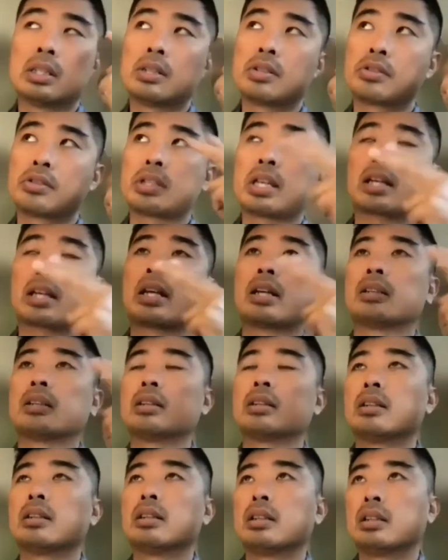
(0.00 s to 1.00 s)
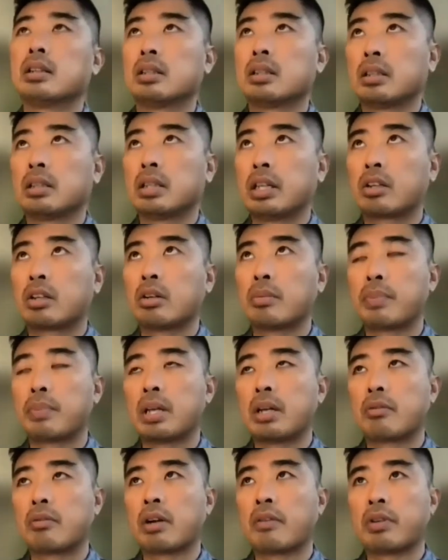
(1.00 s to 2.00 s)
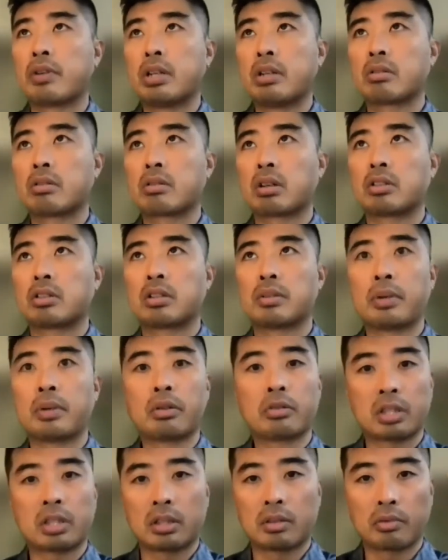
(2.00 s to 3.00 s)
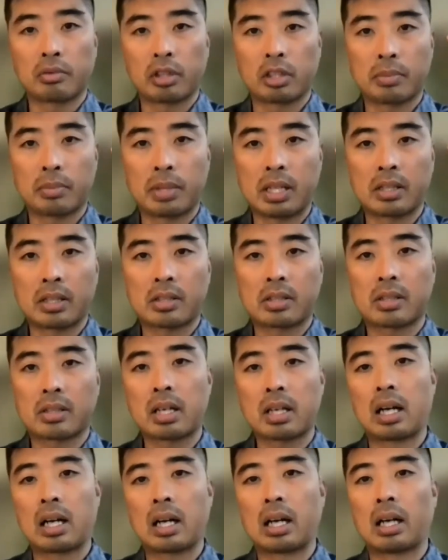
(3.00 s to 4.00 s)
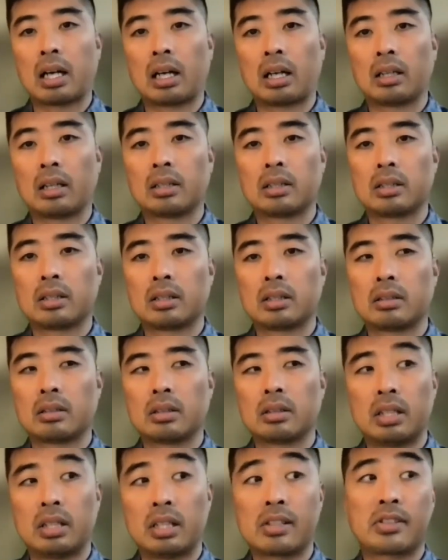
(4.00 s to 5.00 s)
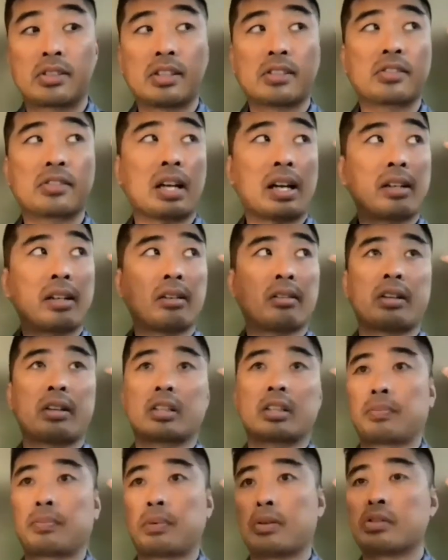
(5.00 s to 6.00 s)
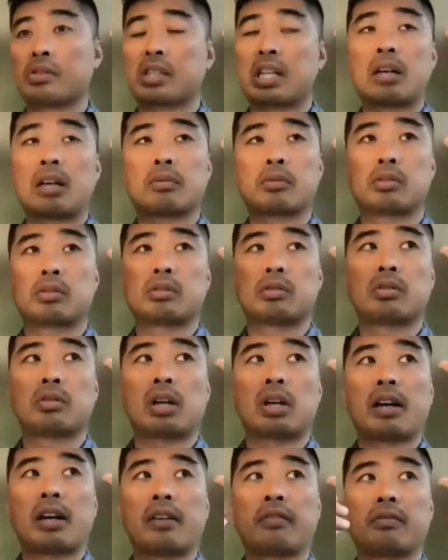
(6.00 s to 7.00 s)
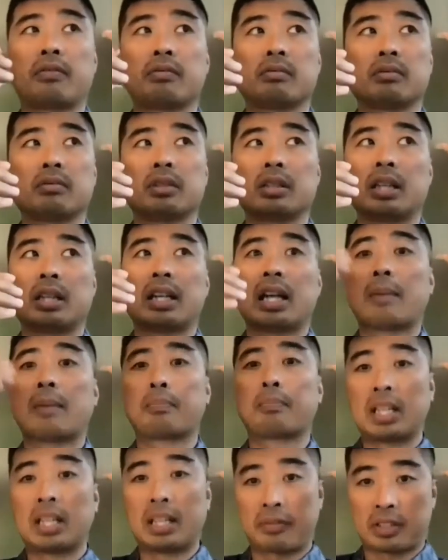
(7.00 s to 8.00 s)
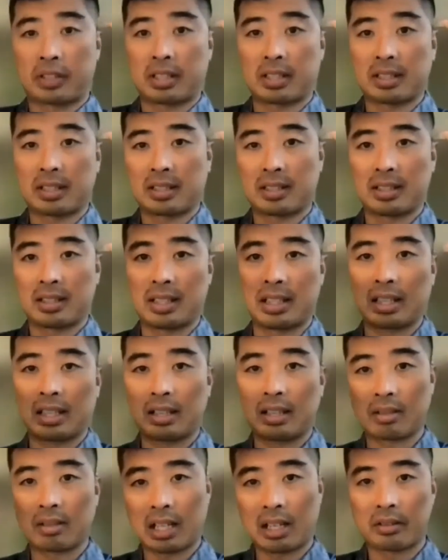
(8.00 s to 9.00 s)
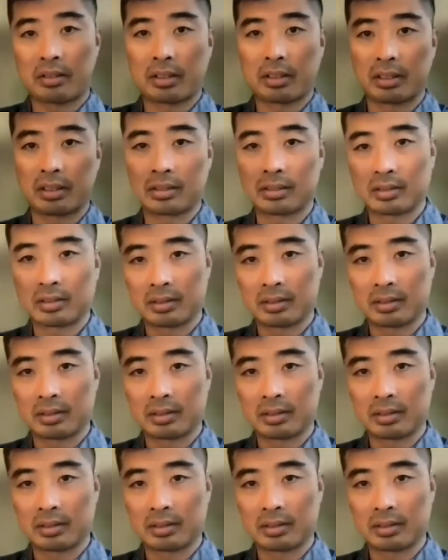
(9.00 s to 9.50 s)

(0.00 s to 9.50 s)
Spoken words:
Second, it could be a revenue contribution, which means this design or experience helps drive an uplift in our current